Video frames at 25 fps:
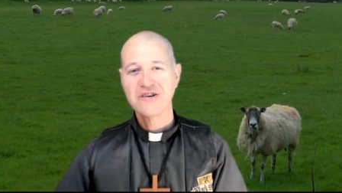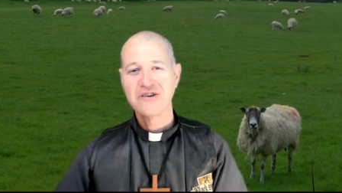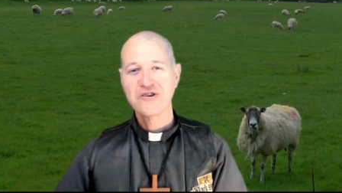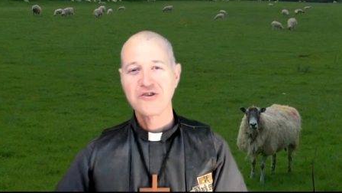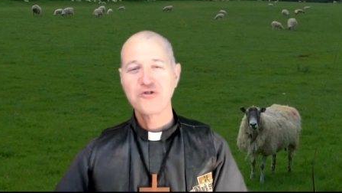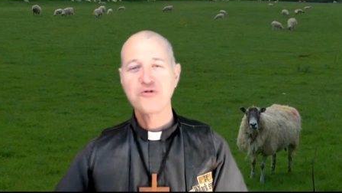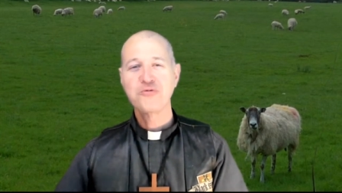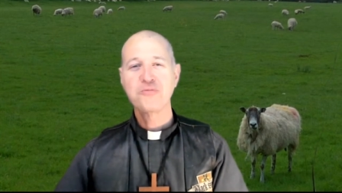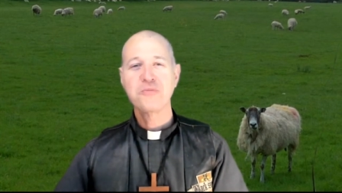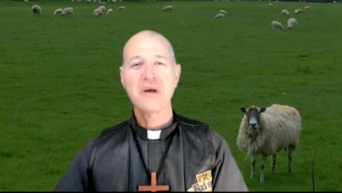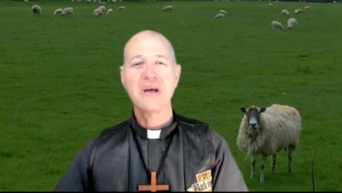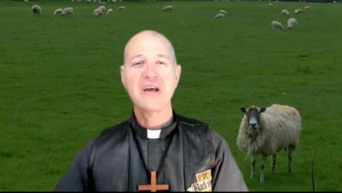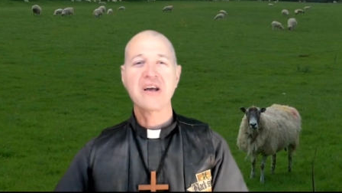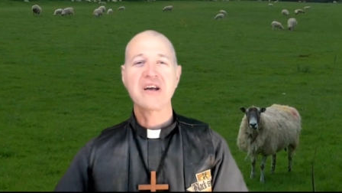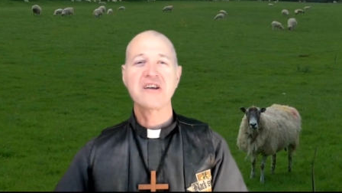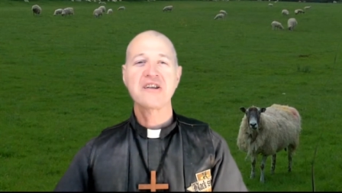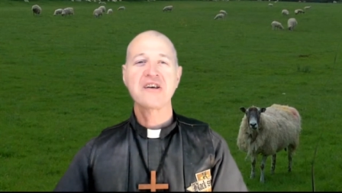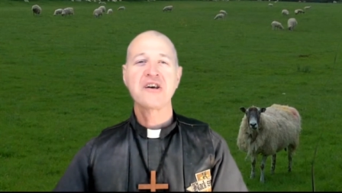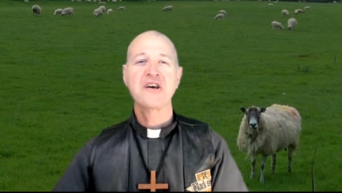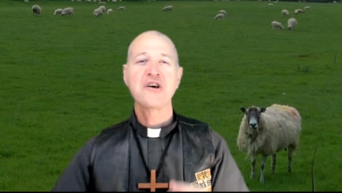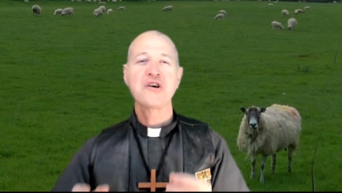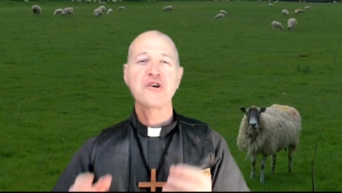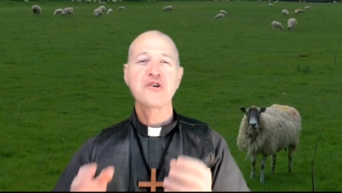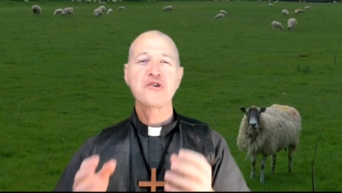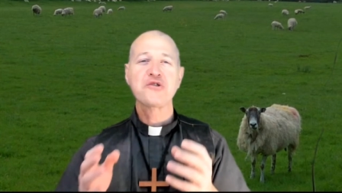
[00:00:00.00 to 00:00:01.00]
Who made
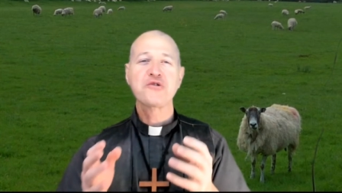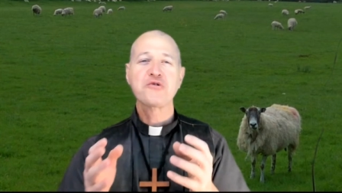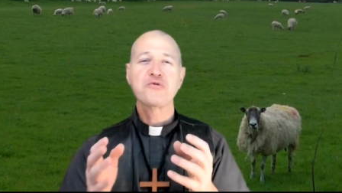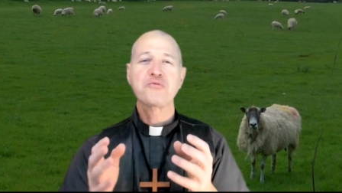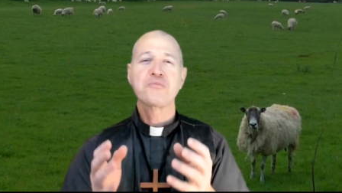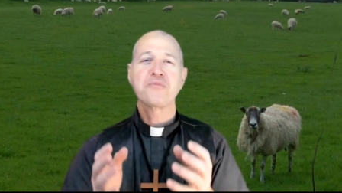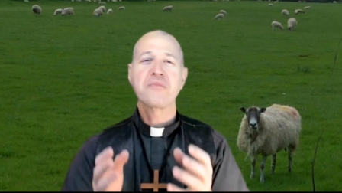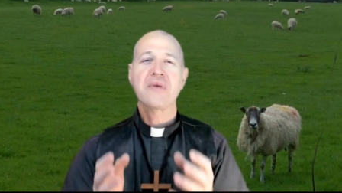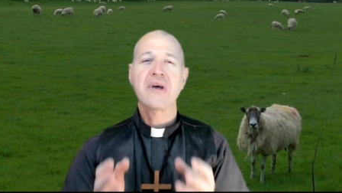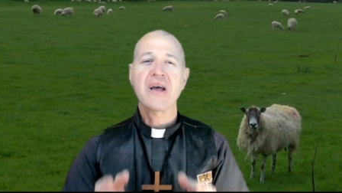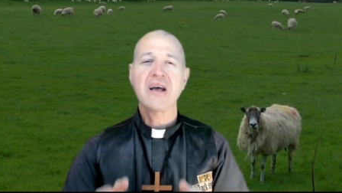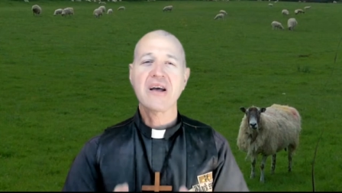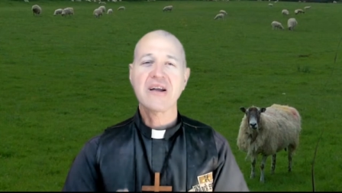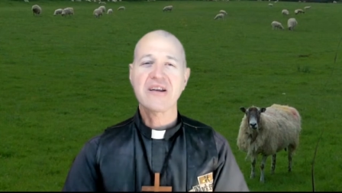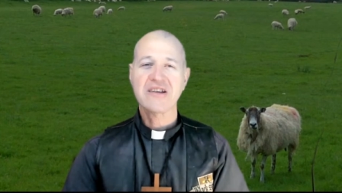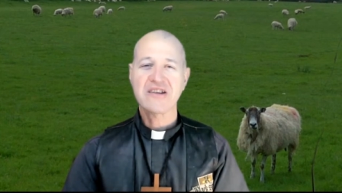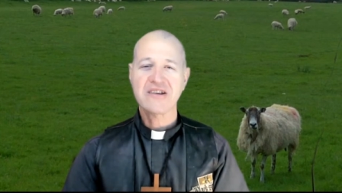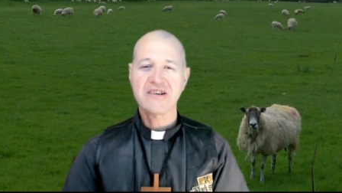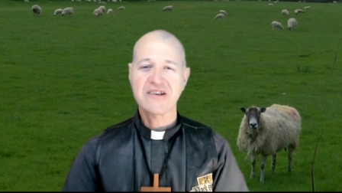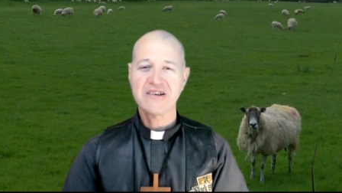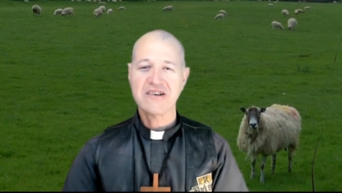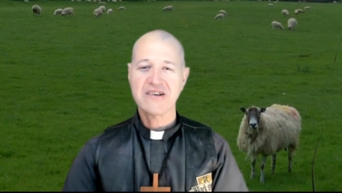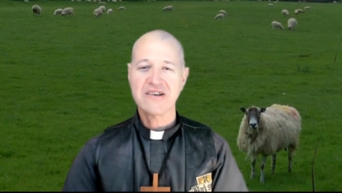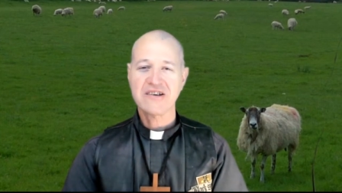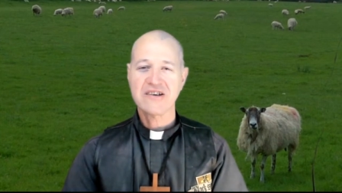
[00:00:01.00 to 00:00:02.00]

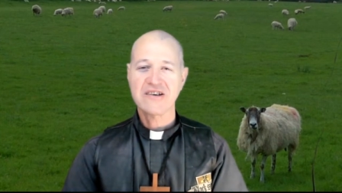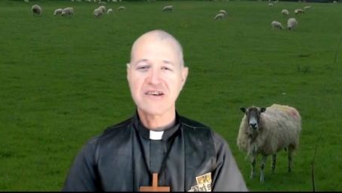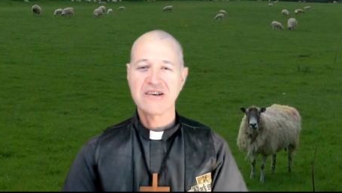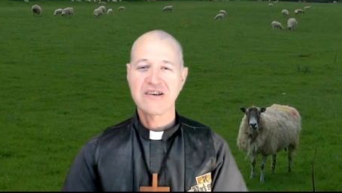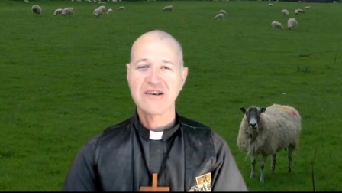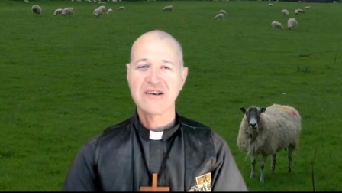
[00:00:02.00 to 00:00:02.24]
humanity,